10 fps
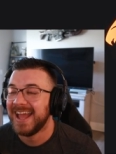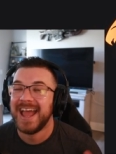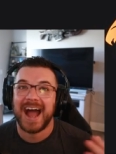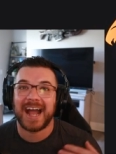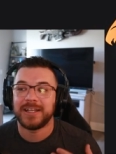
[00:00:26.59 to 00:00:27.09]

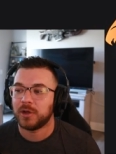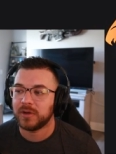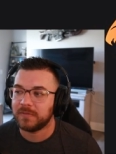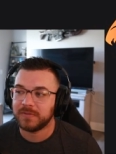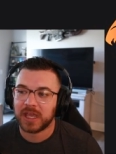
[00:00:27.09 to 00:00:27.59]
I don't
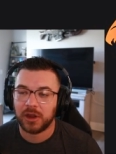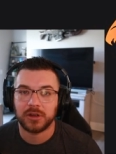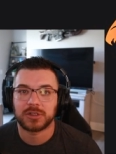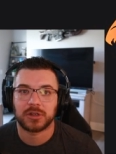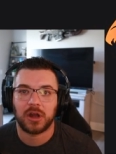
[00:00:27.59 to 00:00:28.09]
have a
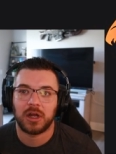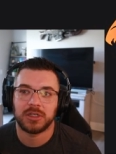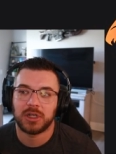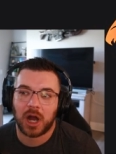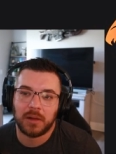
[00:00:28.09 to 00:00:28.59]
character on
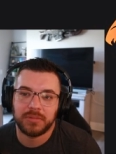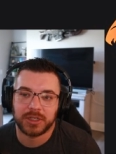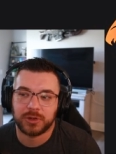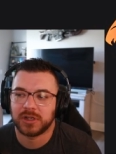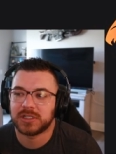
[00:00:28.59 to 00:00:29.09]

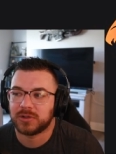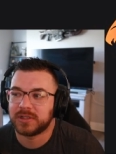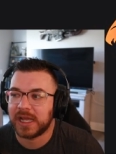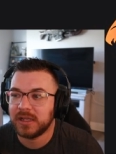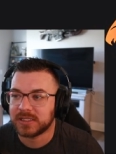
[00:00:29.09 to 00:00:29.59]
Goblin Crystal
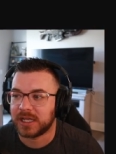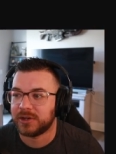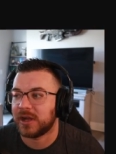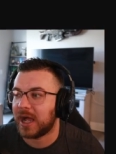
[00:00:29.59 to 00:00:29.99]
Data Center.